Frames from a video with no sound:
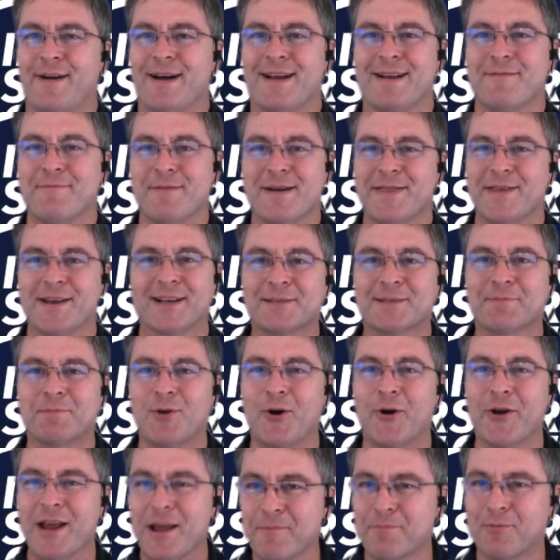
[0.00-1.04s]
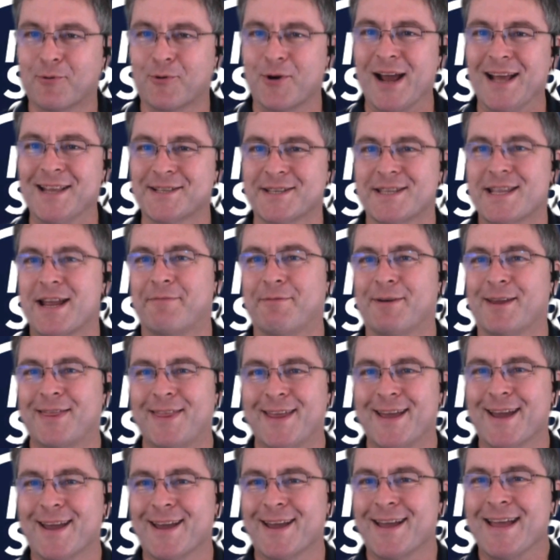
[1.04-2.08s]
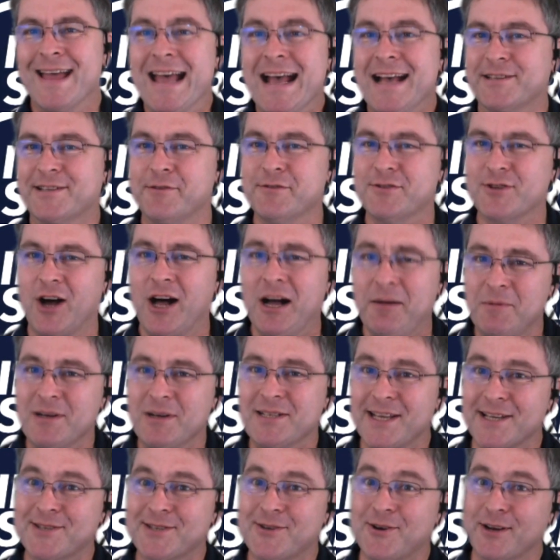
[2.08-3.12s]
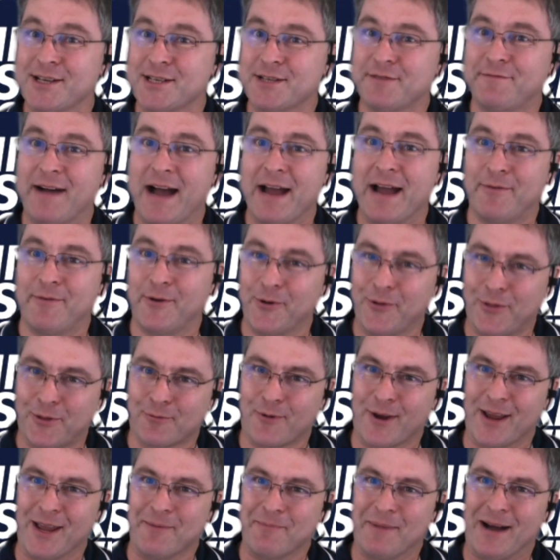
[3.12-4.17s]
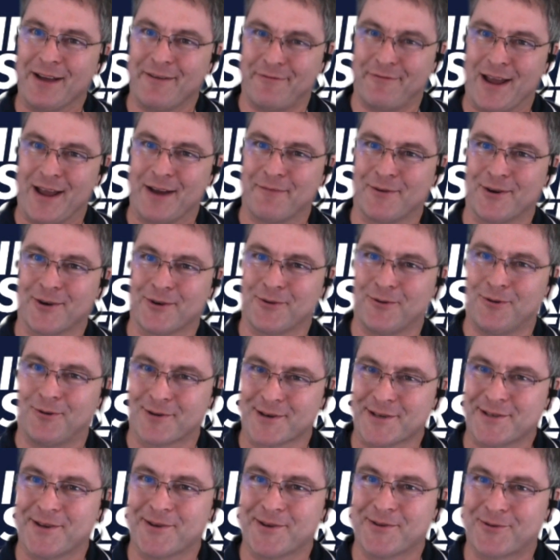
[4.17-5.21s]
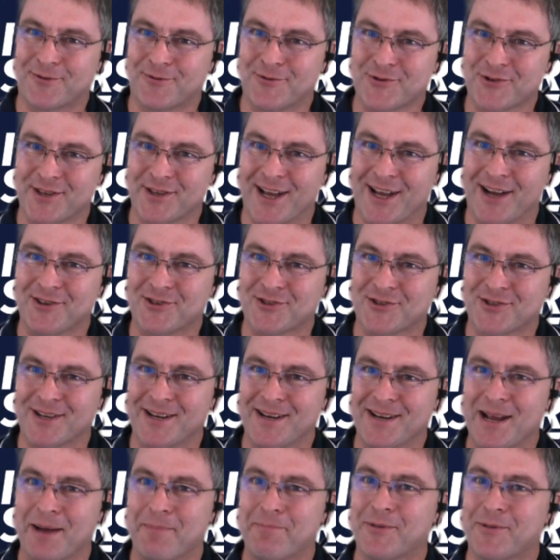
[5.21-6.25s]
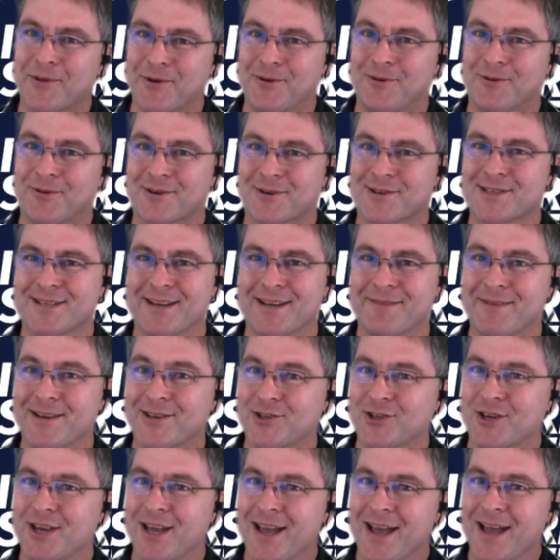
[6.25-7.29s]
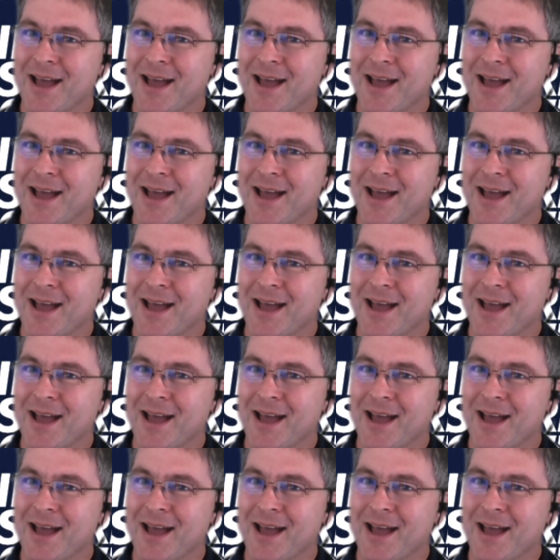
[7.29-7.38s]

fun with exploding brains and everything. It sounds almost as good as 503, my favorite course, intrusion detection in-depth course, in which